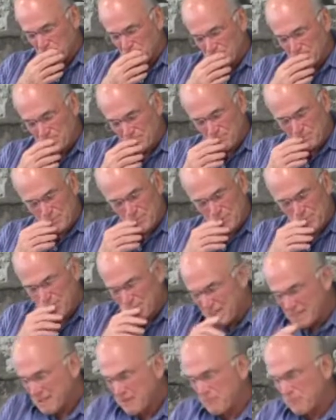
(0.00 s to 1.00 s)

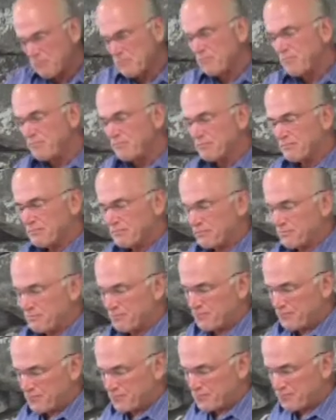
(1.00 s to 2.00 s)

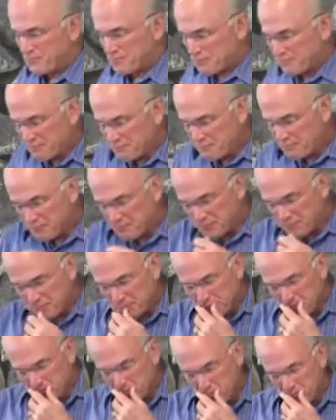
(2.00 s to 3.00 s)

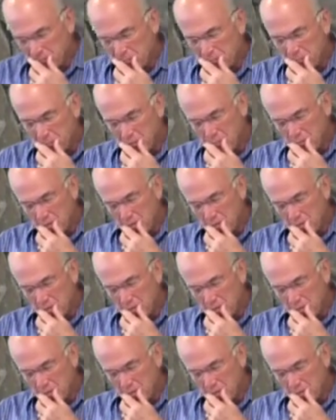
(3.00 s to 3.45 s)
[no speech]